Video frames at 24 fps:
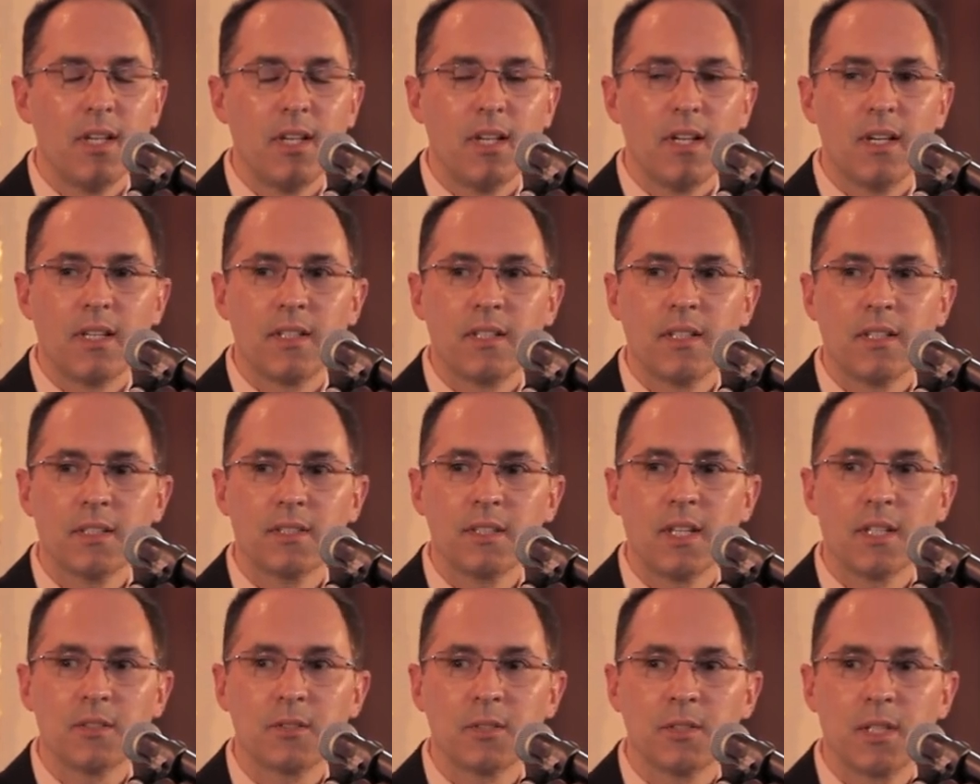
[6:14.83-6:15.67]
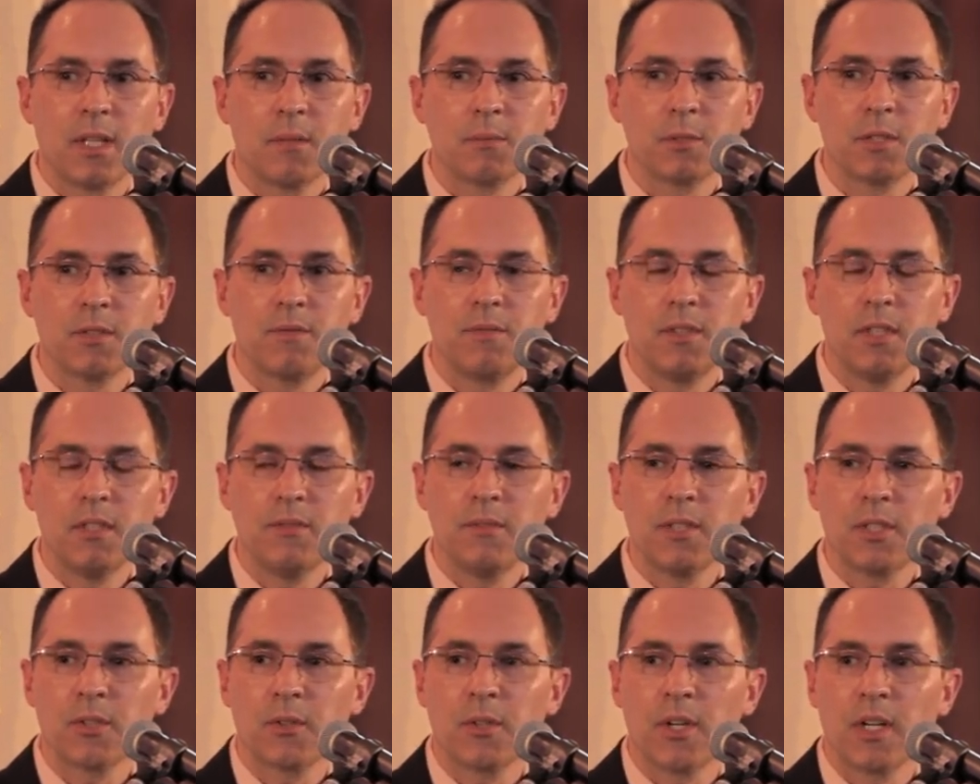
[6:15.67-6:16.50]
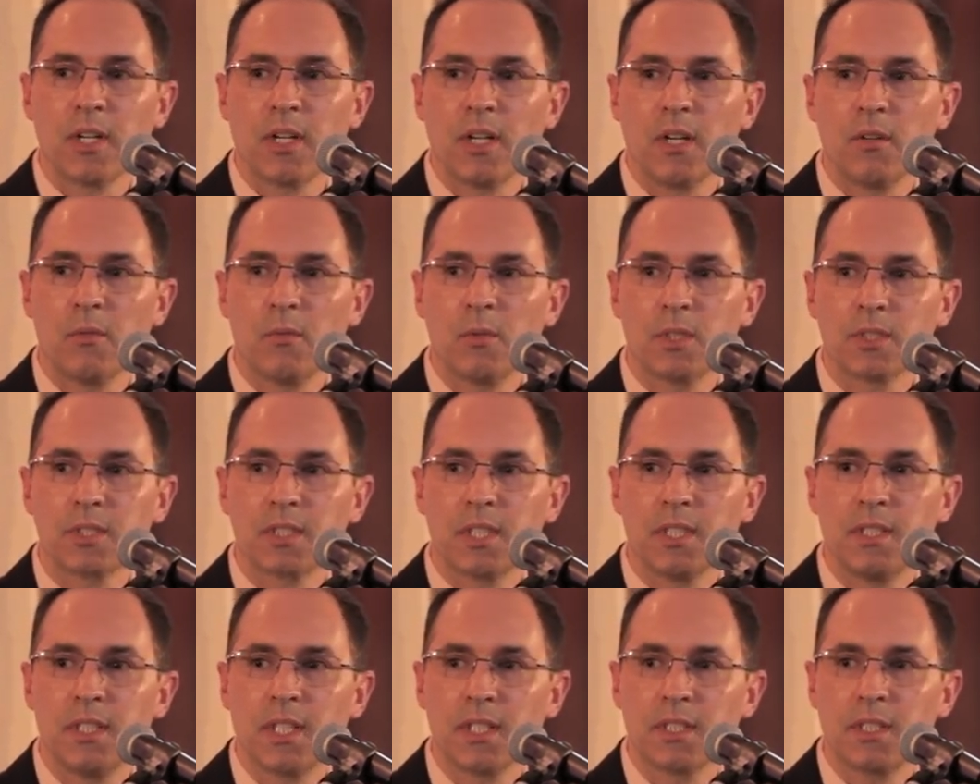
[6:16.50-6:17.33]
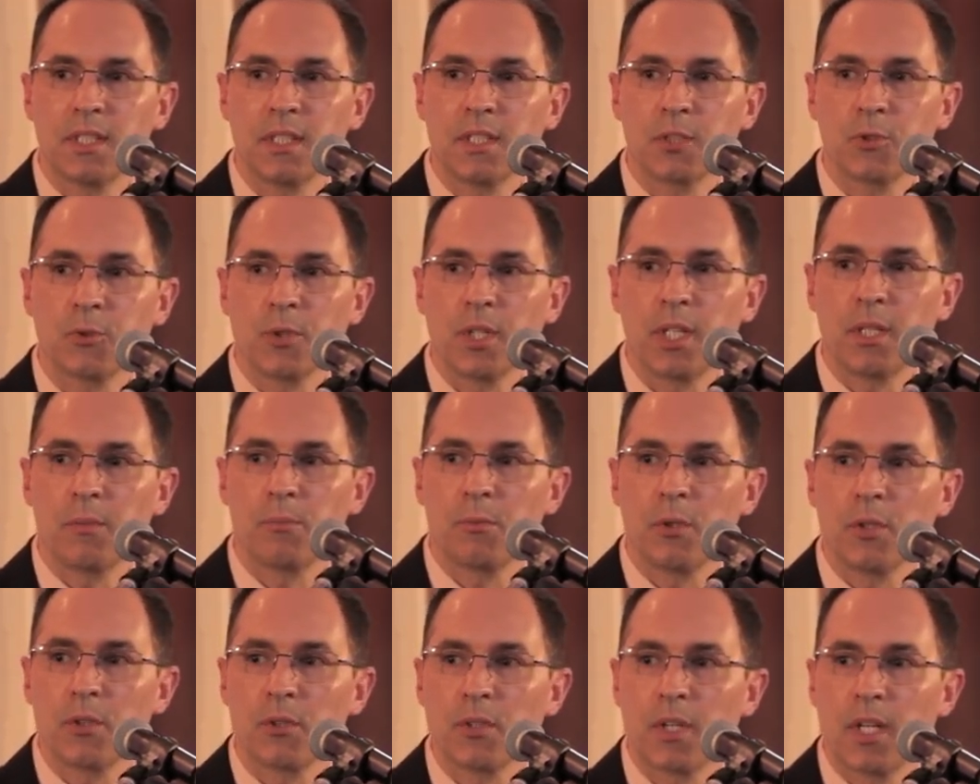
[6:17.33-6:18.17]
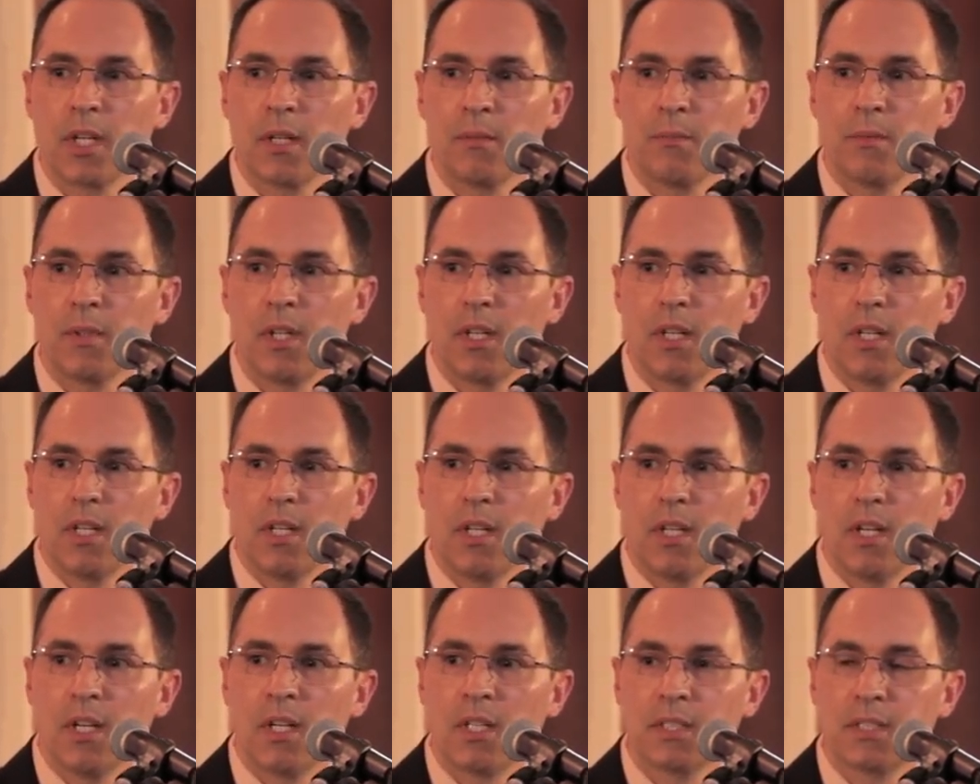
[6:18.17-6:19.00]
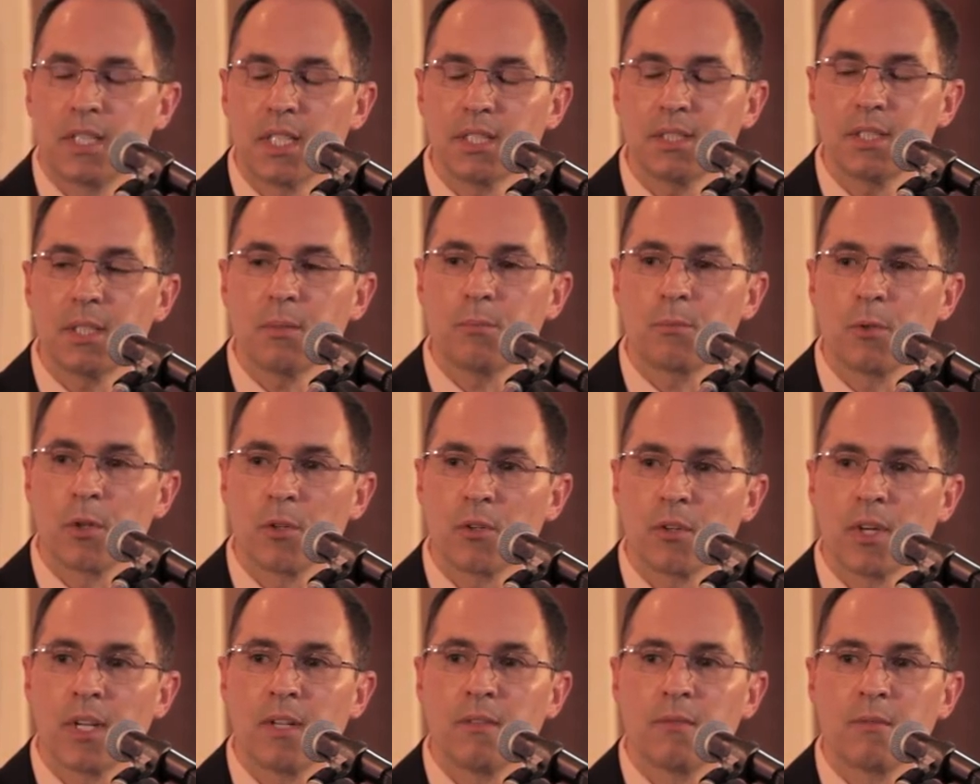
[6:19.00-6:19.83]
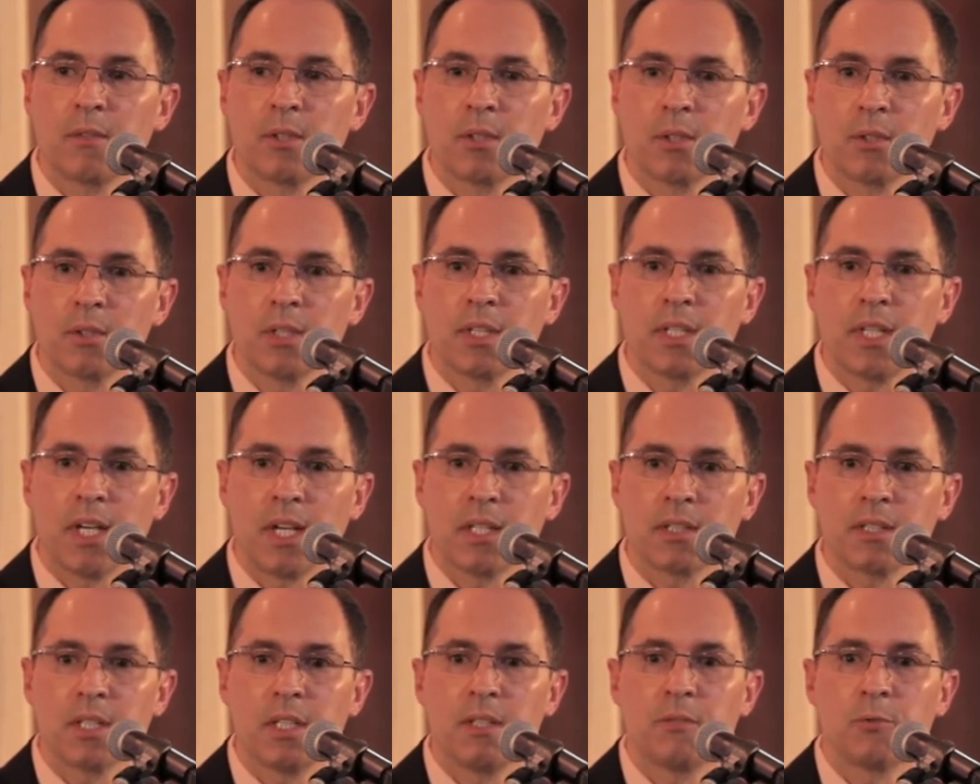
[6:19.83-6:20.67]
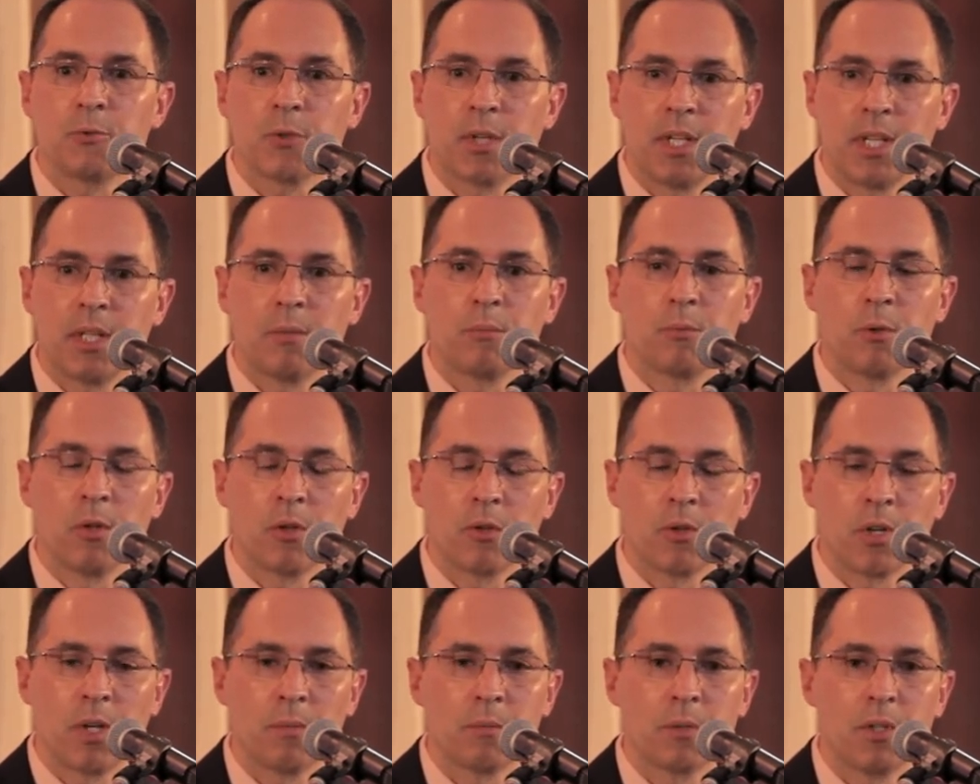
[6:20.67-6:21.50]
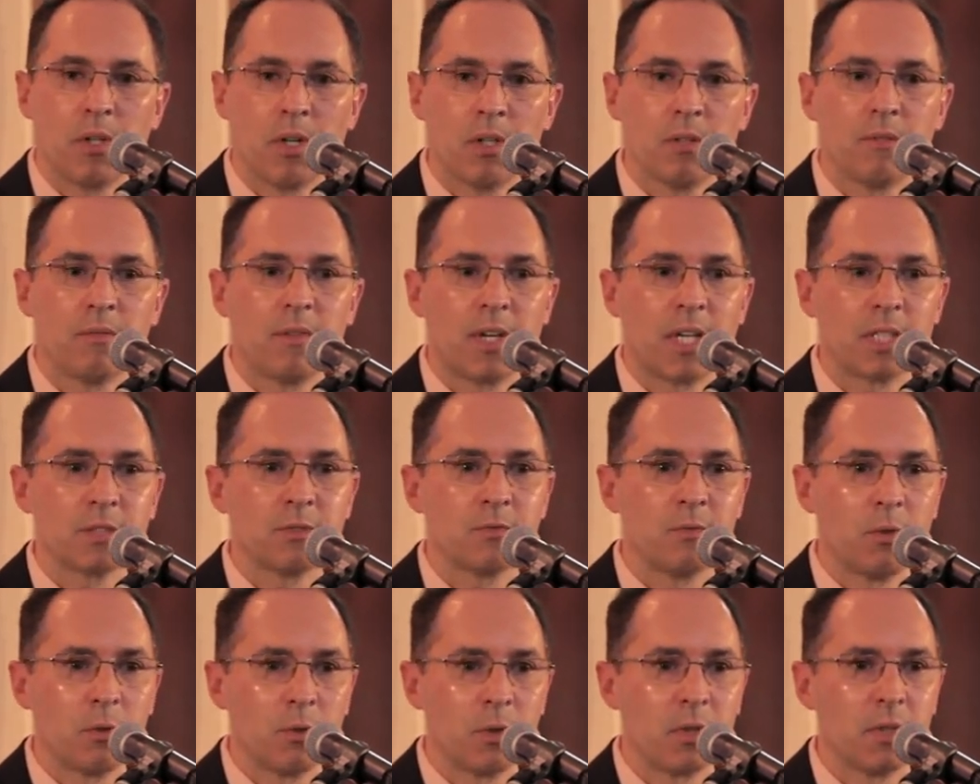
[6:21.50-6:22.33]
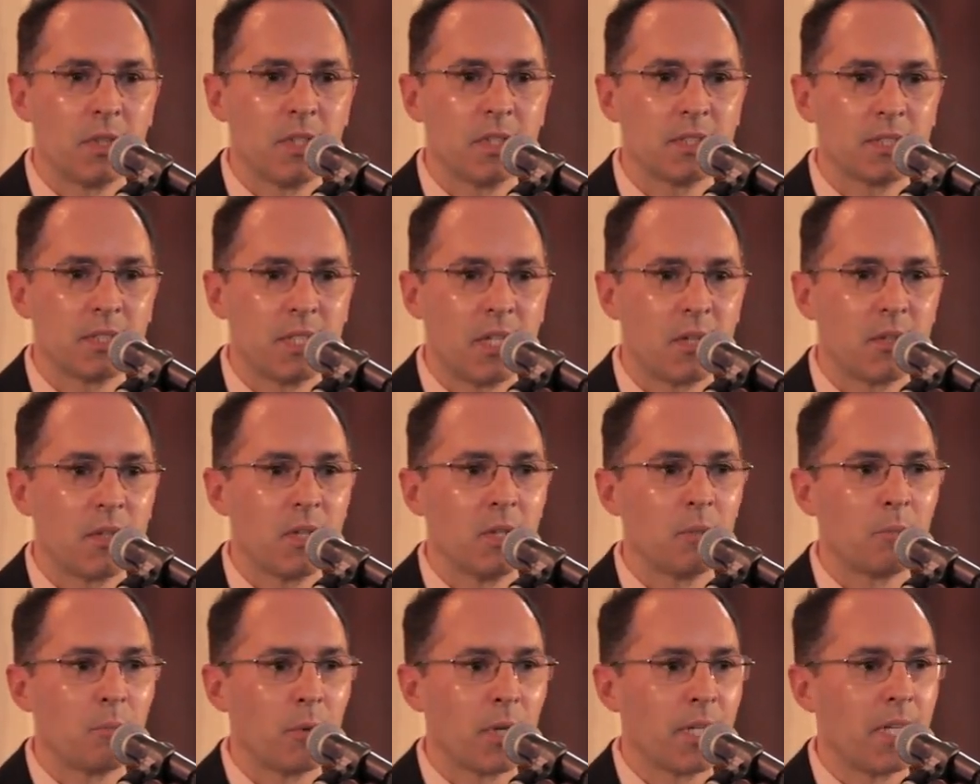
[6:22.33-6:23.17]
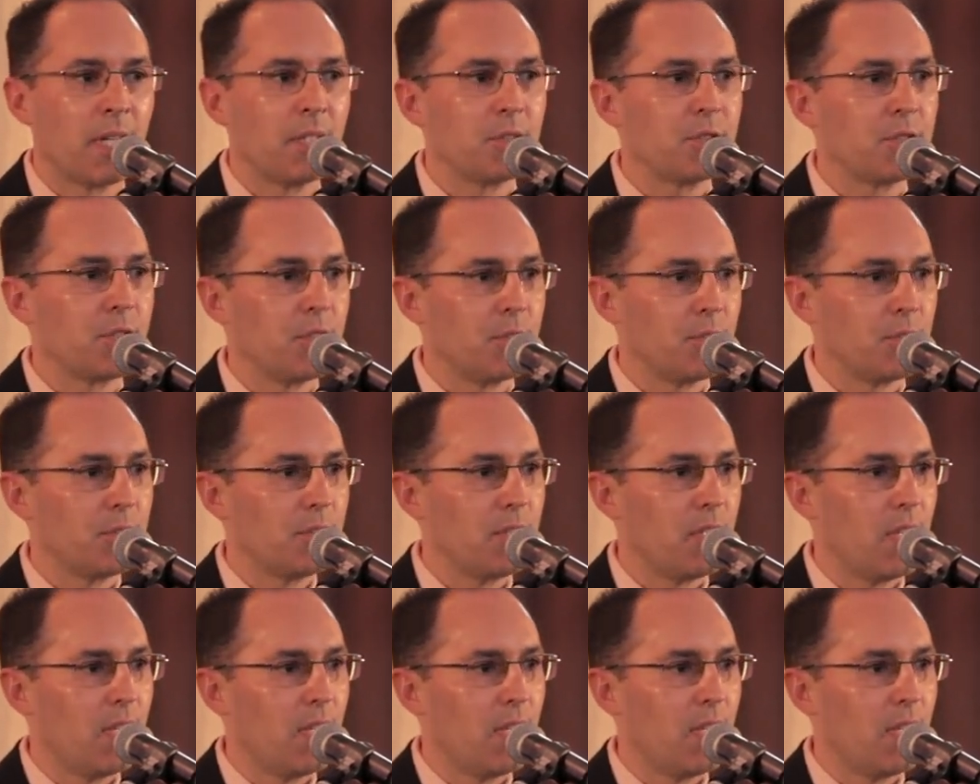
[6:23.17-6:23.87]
A young doctor named Sofia Vinogradov was conducting a training program, a testing program for an early cognitive training program called Fast Forward. It's now called Brain HQ.